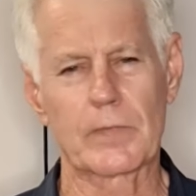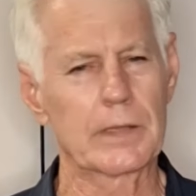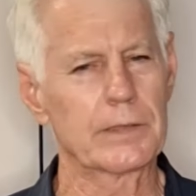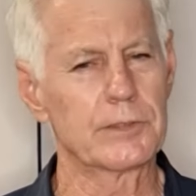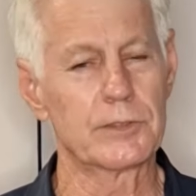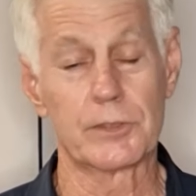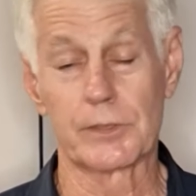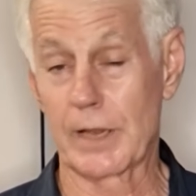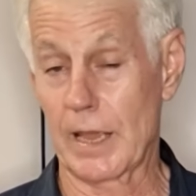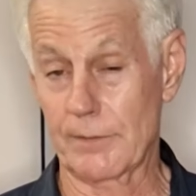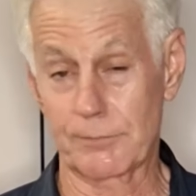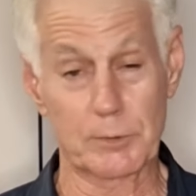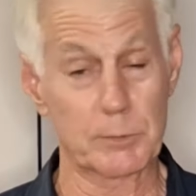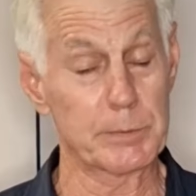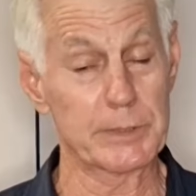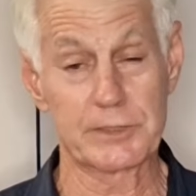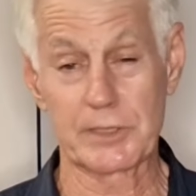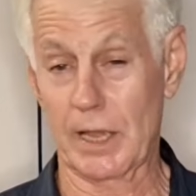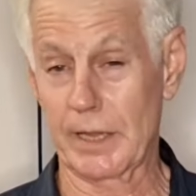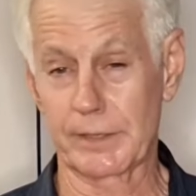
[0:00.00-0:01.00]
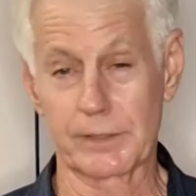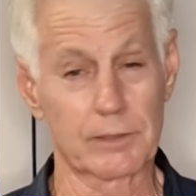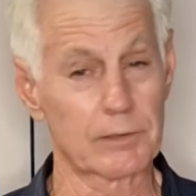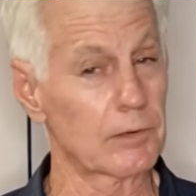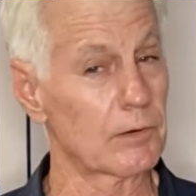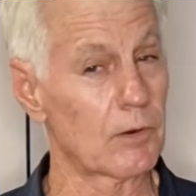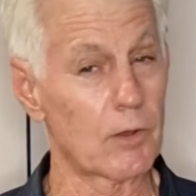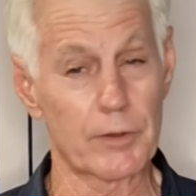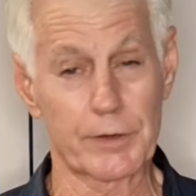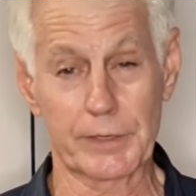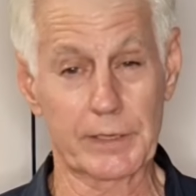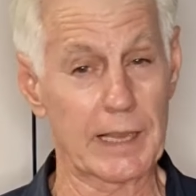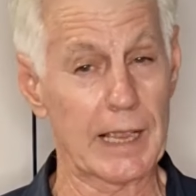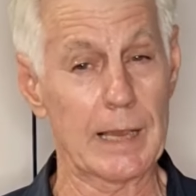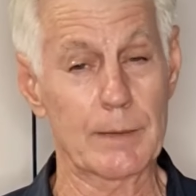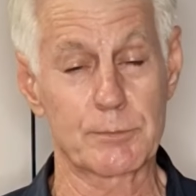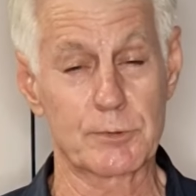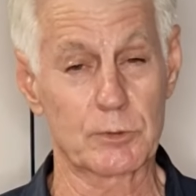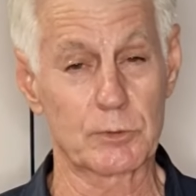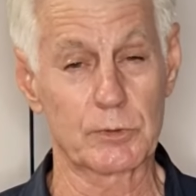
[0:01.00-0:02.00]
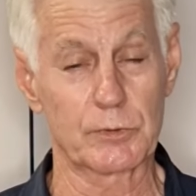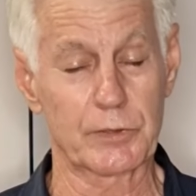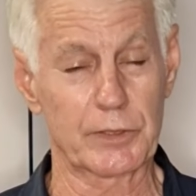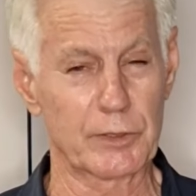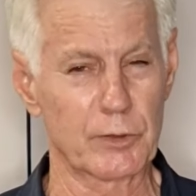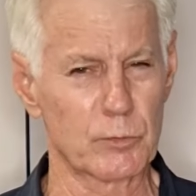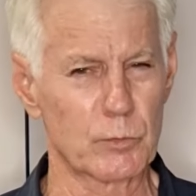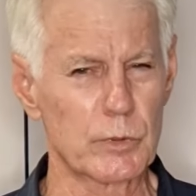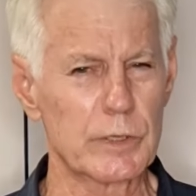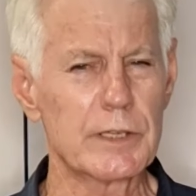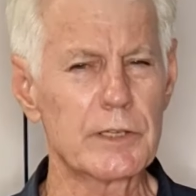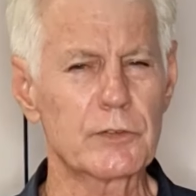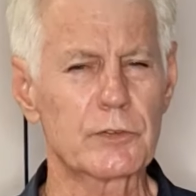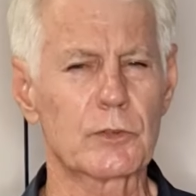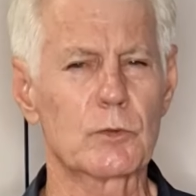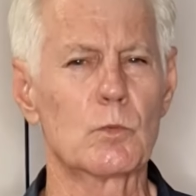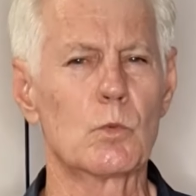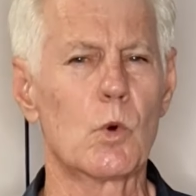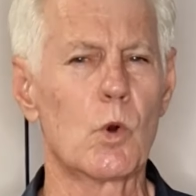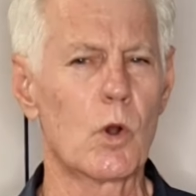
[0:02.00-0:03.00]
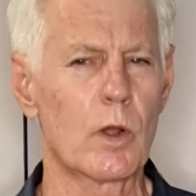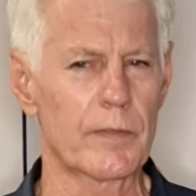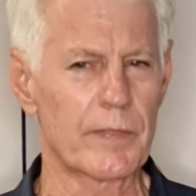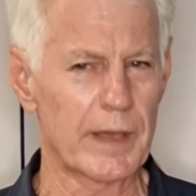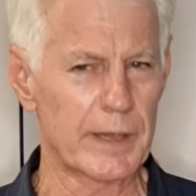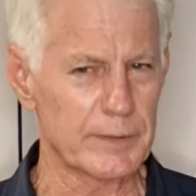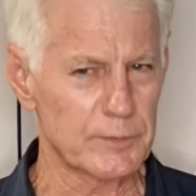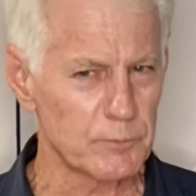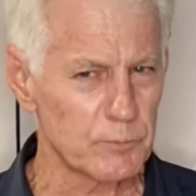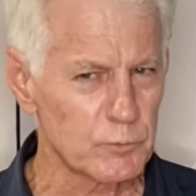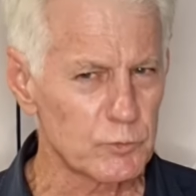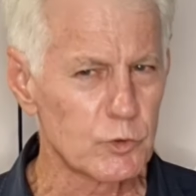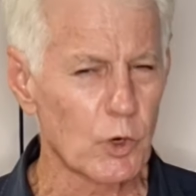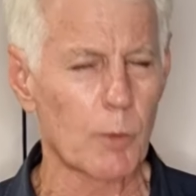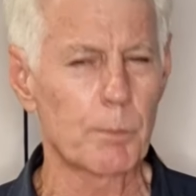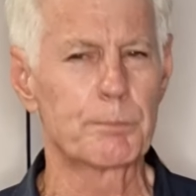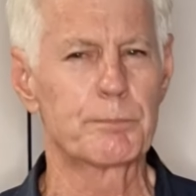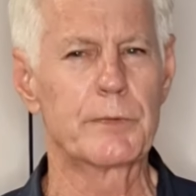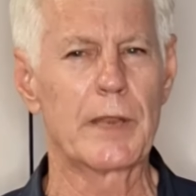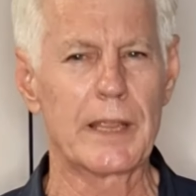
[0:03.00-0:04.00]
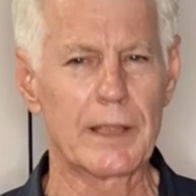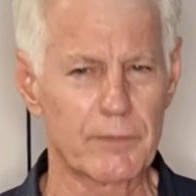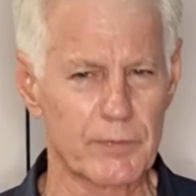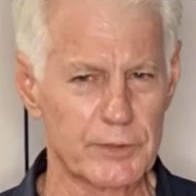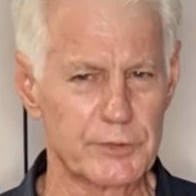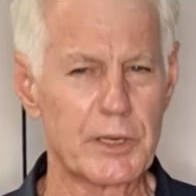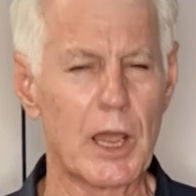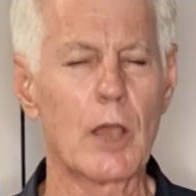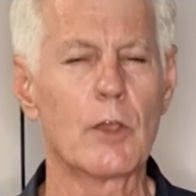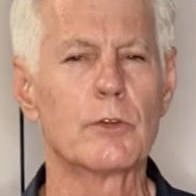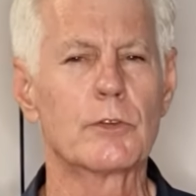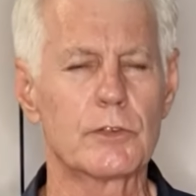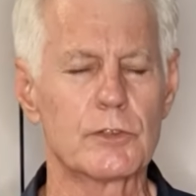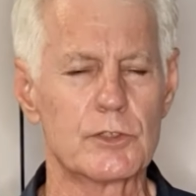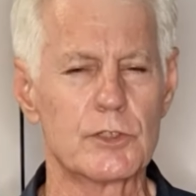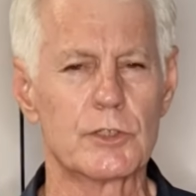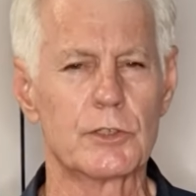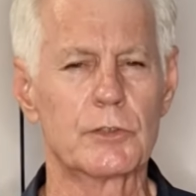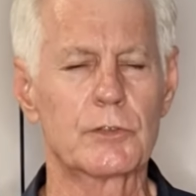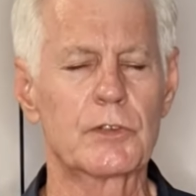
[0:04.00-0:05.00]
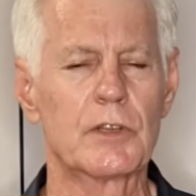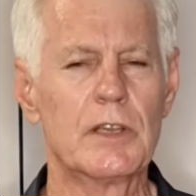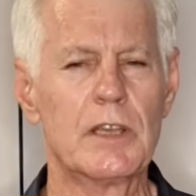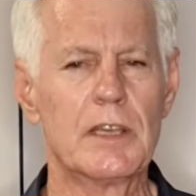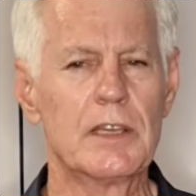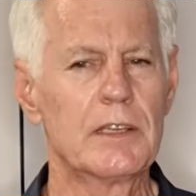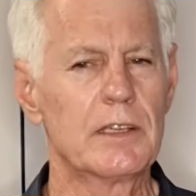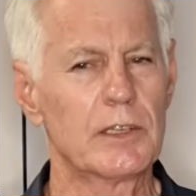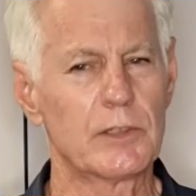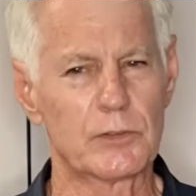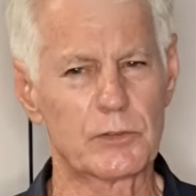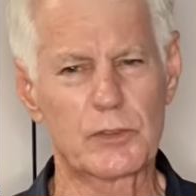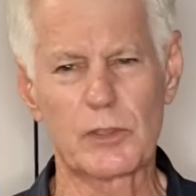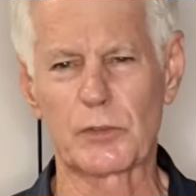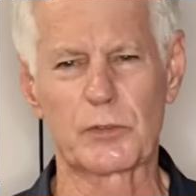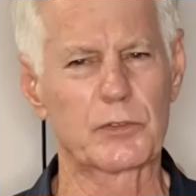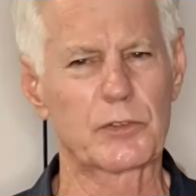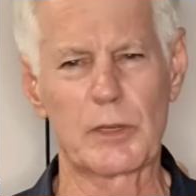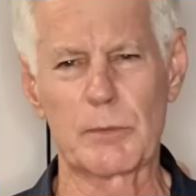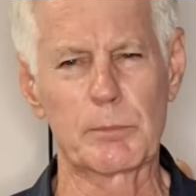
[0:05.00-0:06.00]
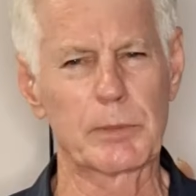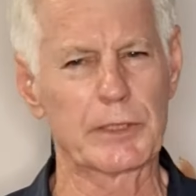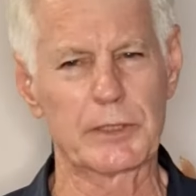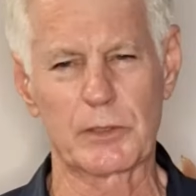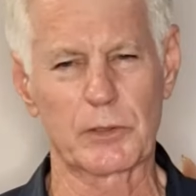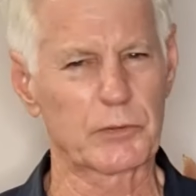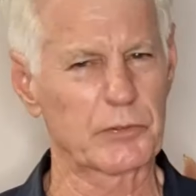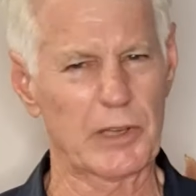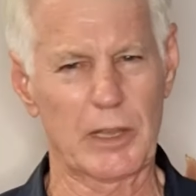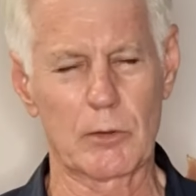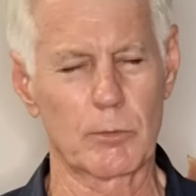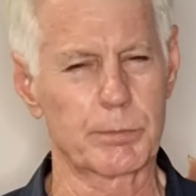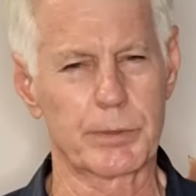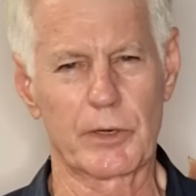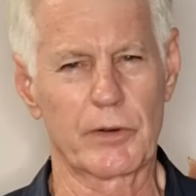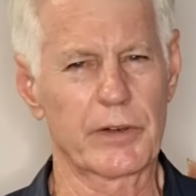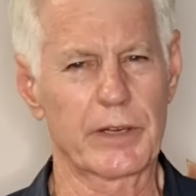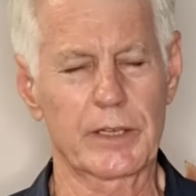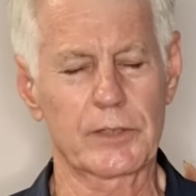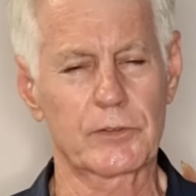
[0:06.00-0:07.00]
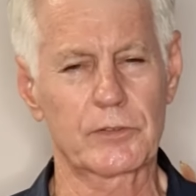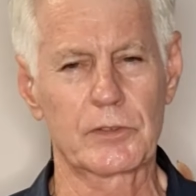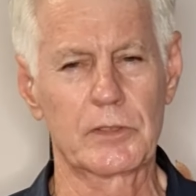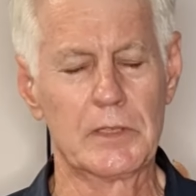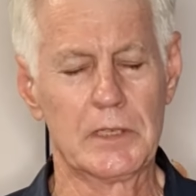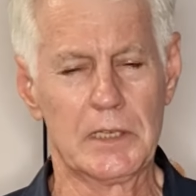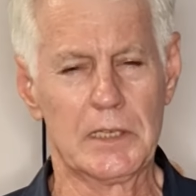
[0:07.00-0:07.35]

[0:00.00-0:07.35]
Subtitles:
you'd have to be taking a lot of capsules, and the reason why they drop down the dosages is just simply to sell products.